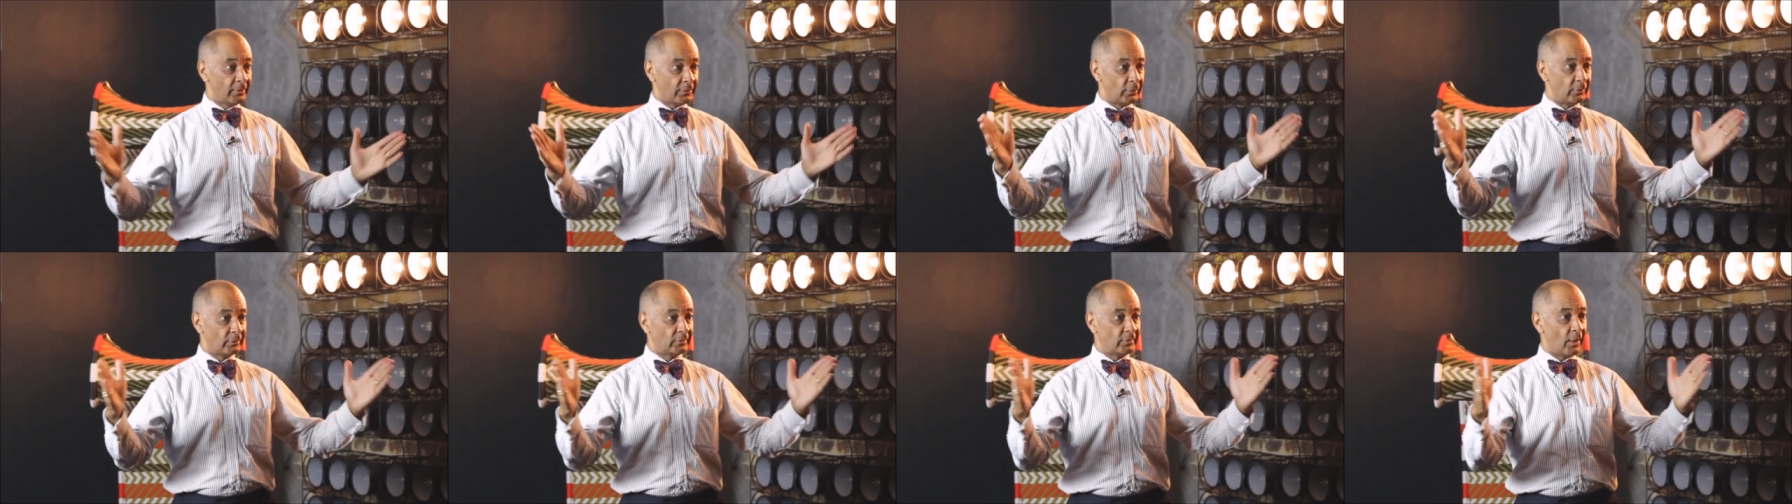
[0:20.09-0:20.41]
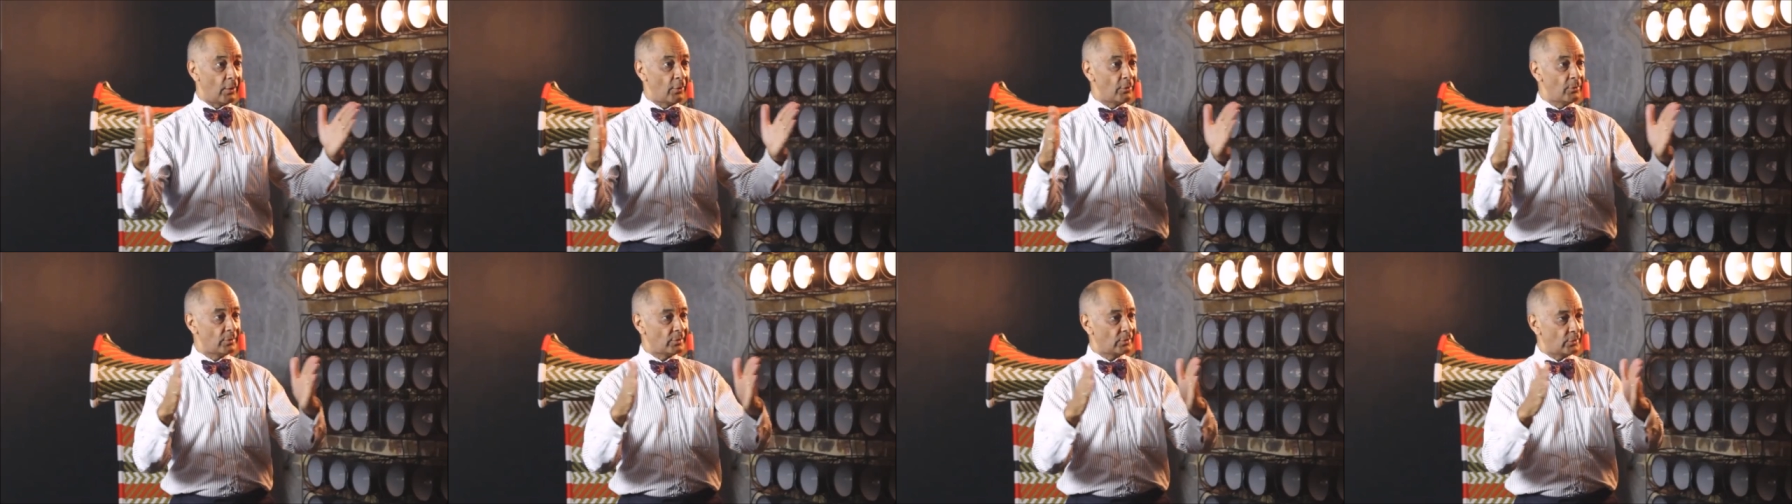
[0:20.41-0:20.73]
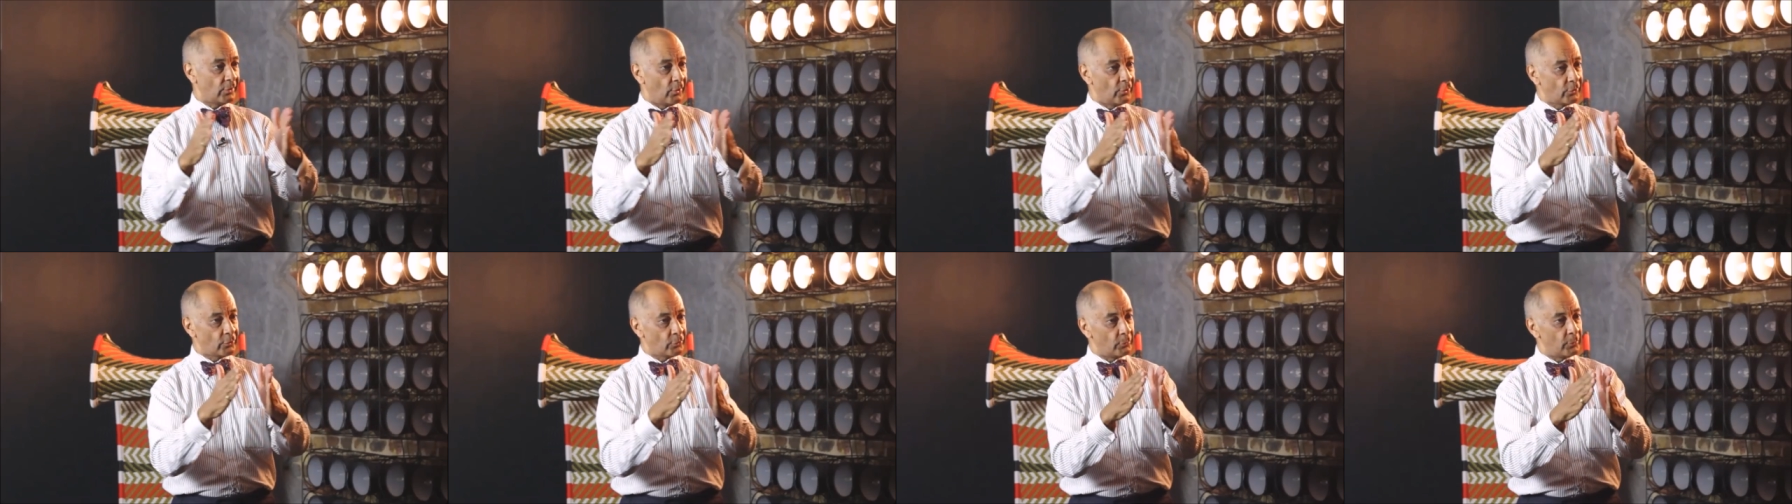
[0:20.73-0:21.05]
so don't
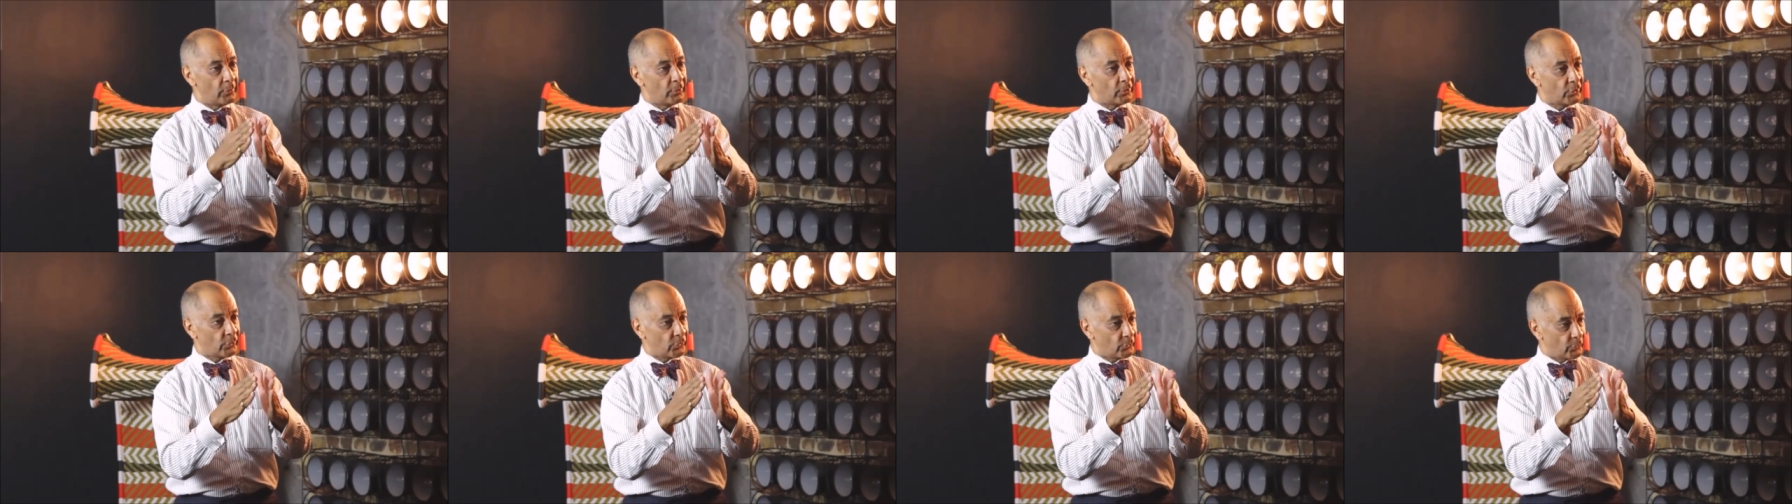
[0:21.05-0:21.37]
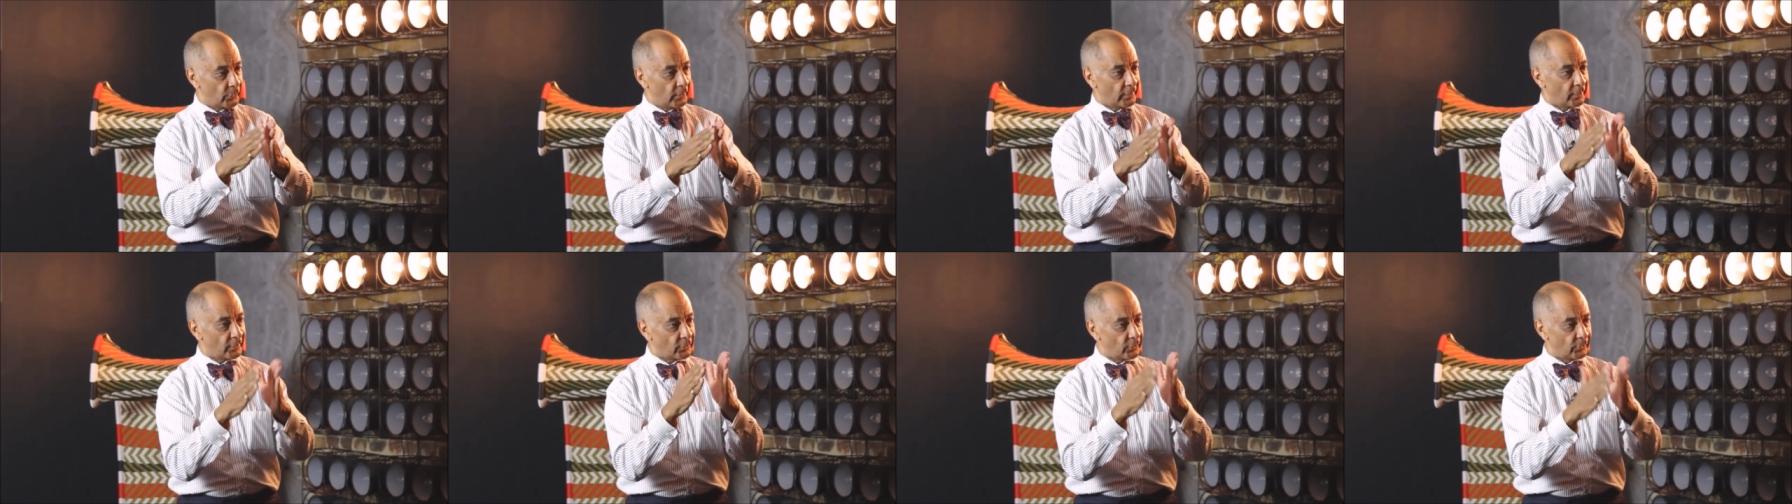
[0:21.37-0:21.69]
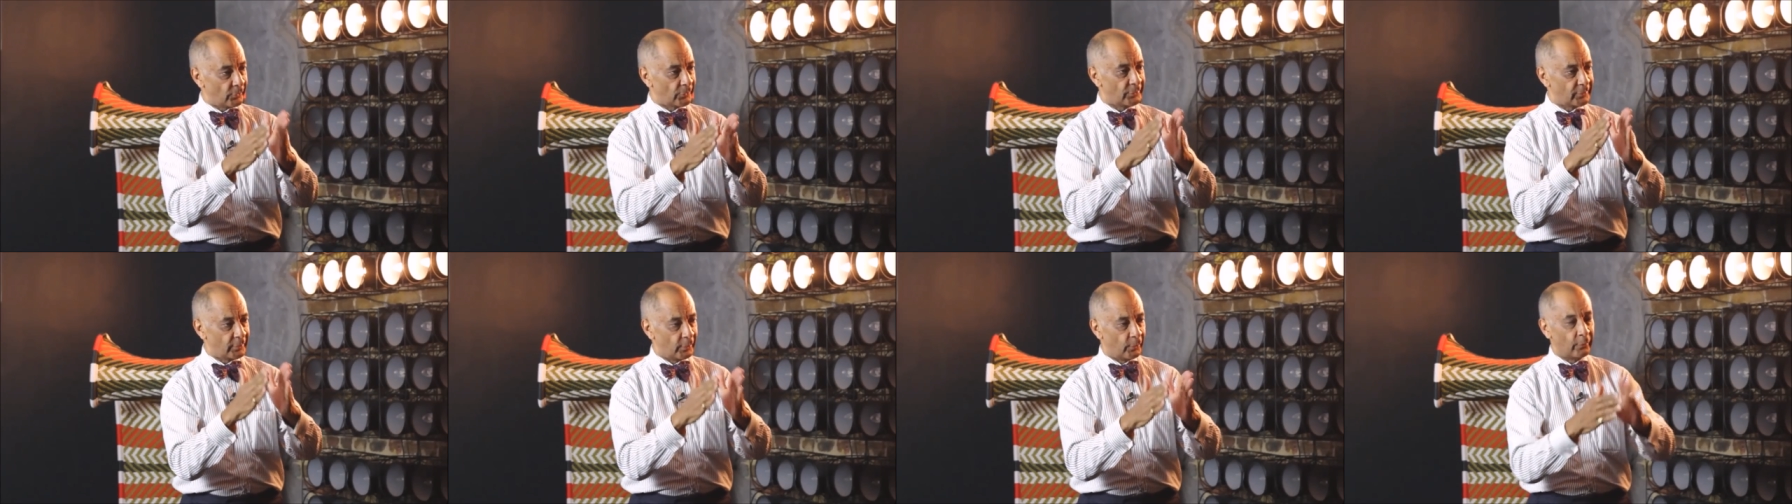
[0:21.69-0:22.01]
start to
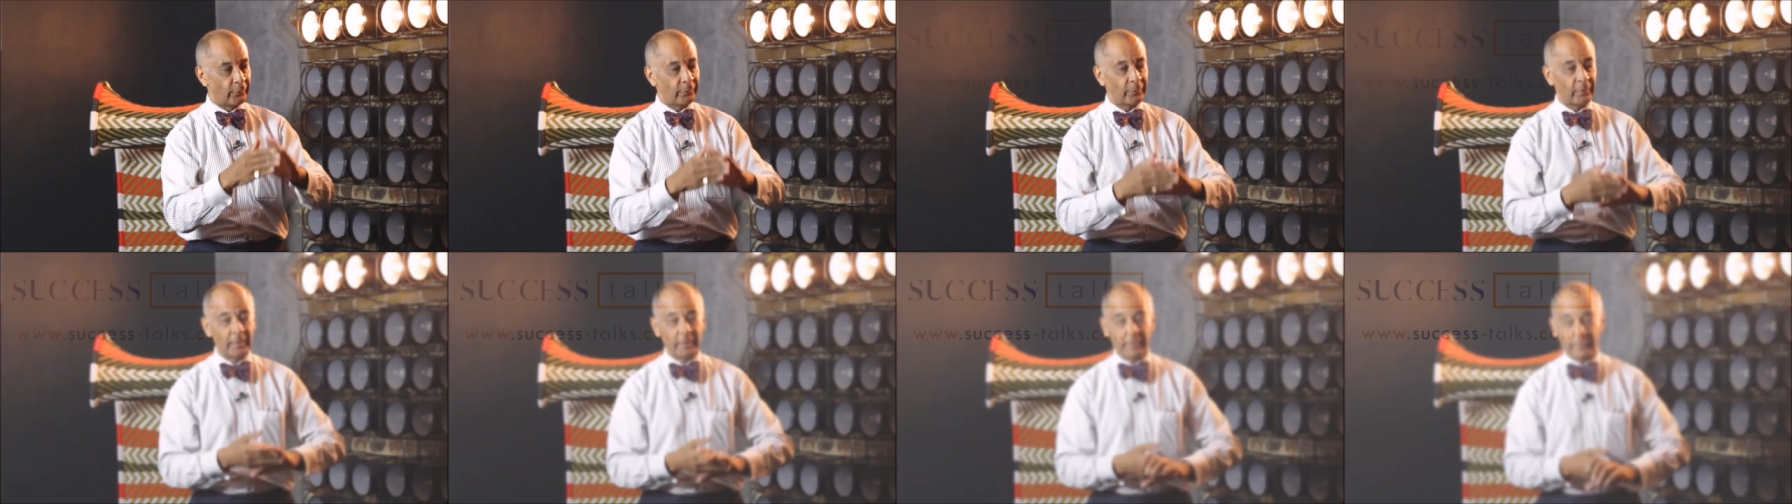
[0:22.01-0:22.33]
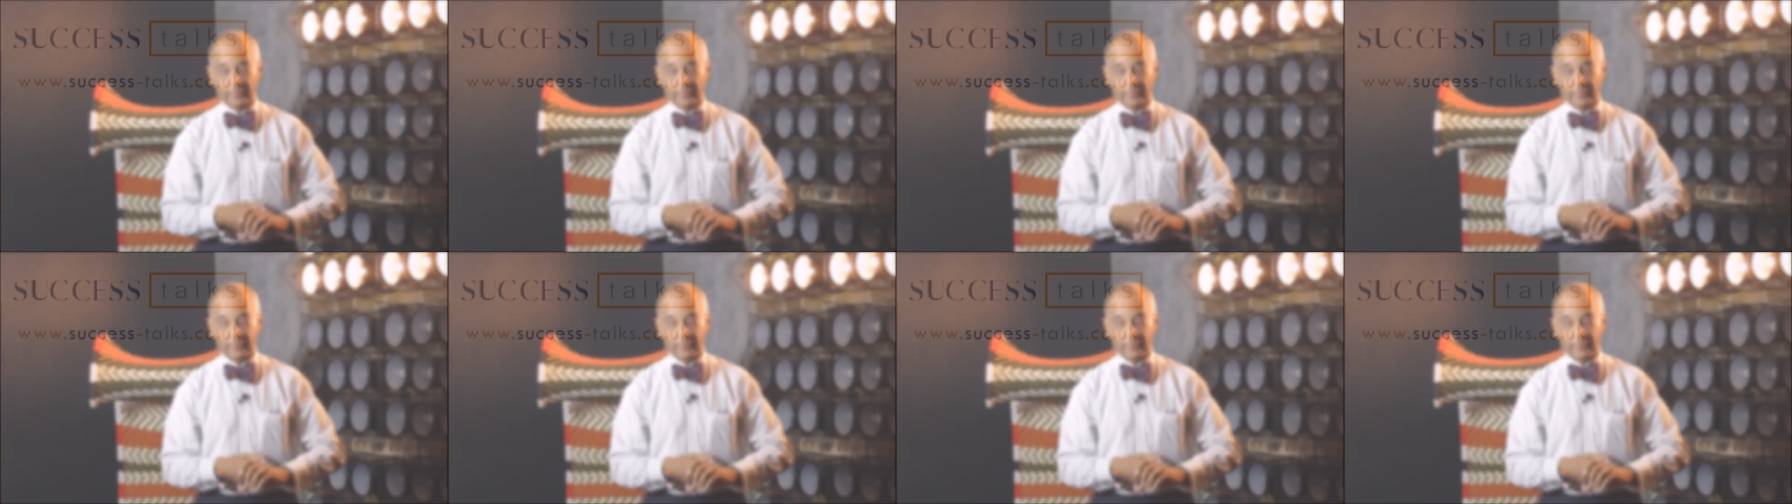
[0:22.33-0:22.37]
restrict yourself